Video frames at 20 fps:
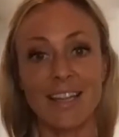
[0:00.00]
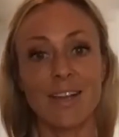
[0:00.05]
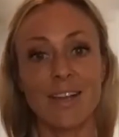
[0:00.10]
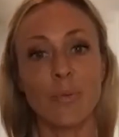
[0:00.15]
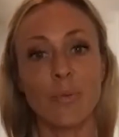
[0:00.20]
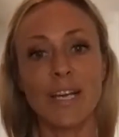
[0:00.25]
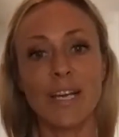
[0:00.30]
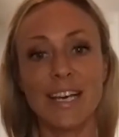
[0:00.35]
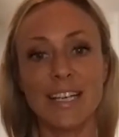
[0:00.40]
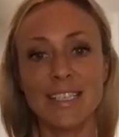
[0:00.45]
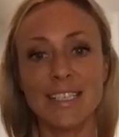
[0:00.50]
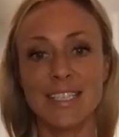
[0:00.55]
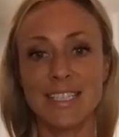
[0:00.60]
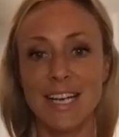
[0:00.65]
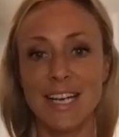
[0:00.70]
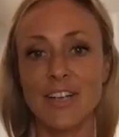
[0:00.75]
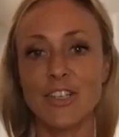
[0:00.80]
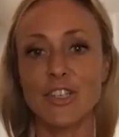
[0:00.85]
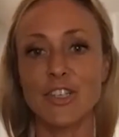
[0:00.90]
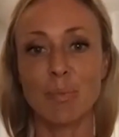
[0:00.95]
then we get to
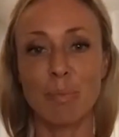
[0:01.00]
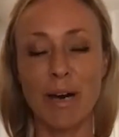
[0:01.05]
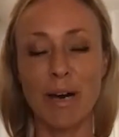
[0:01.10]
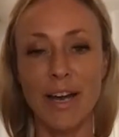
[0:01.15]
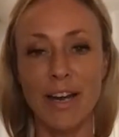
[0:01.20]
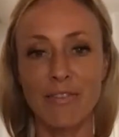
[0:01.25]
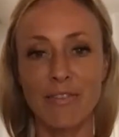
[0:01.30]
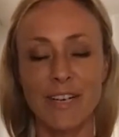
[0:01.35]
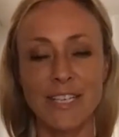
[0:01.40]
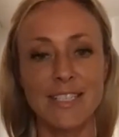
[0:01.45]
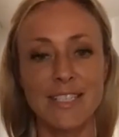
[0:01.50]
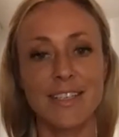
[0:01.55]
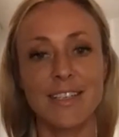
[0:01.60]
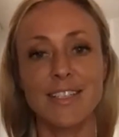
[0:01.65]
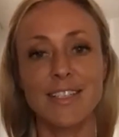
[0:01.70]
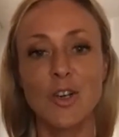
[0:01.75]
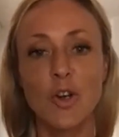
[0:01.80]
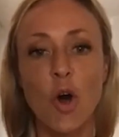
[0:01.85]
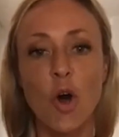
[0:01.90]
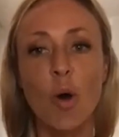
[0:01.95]
touch the part of us that
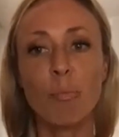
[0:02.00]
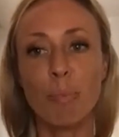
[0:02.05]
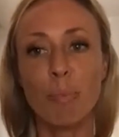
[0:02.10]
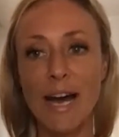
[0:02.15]
is not